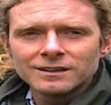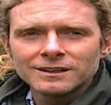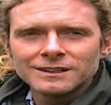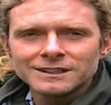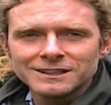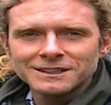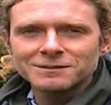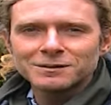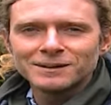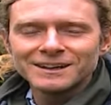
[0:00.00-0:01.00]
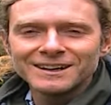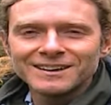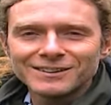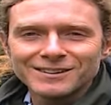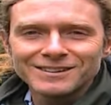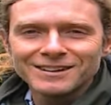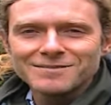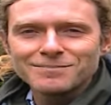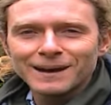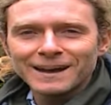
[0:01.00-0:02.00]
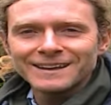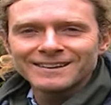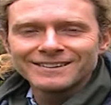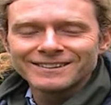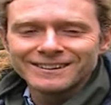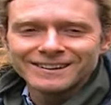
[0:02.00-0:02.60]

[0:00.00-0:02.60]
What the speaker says: Because I seem to be going through the same patterns.